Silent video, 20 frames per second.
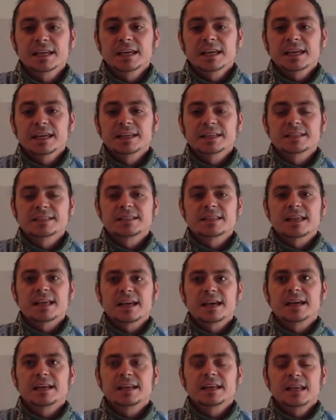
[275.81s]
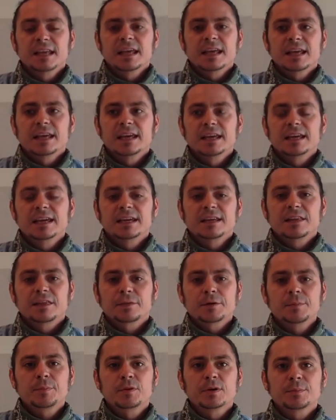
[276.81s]
is that
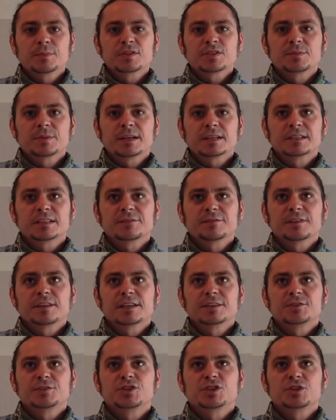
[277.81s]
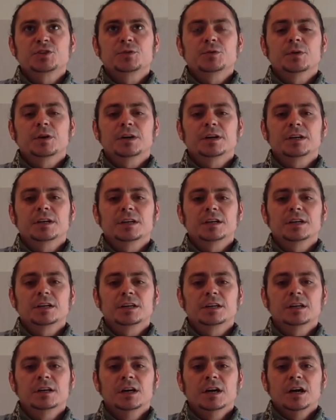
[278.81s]
3-point perspective gives you
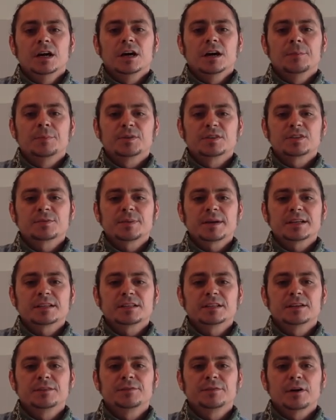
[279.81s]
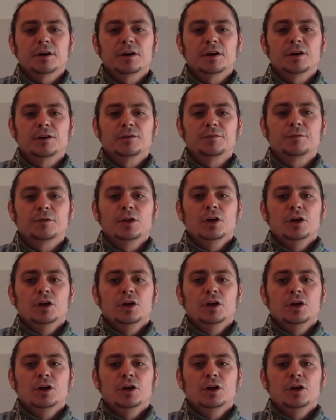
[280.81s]
a perspective of,